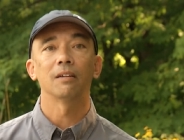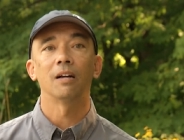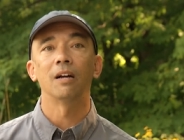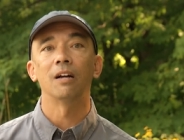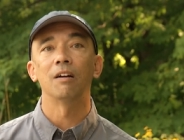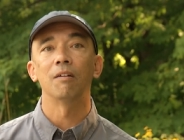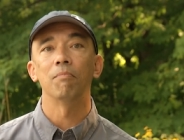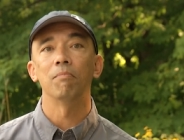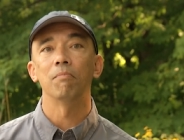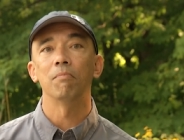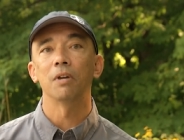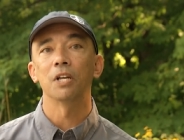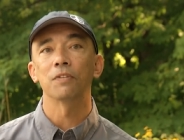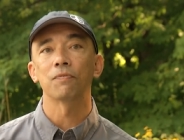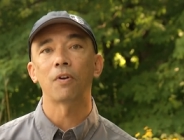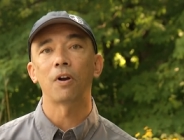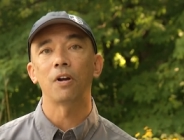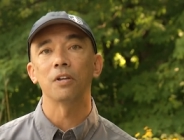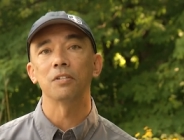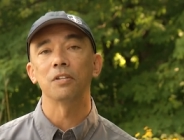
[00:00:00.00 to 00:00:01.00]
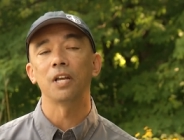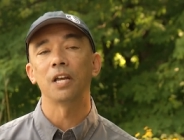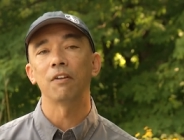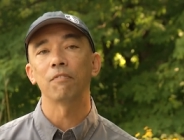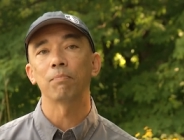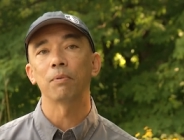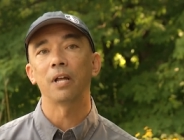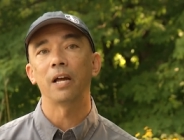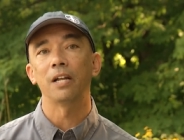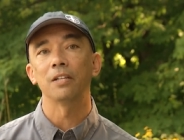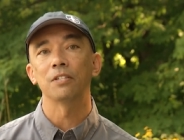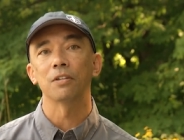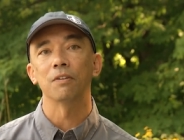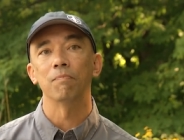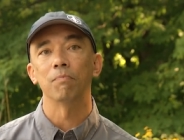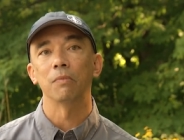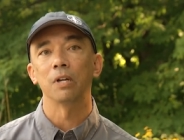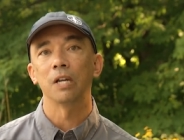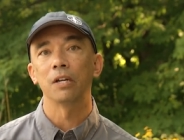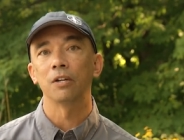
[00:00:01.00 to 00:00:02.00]
um, as far as native plants
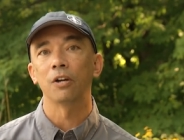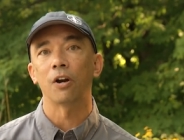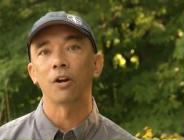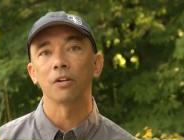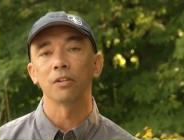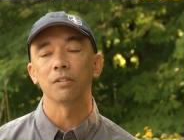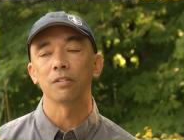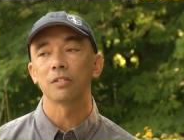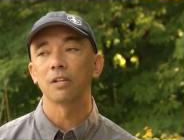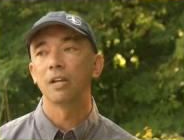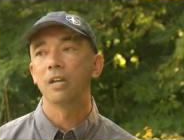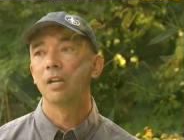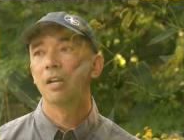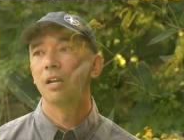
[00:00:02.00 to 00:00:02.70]
in, in gardens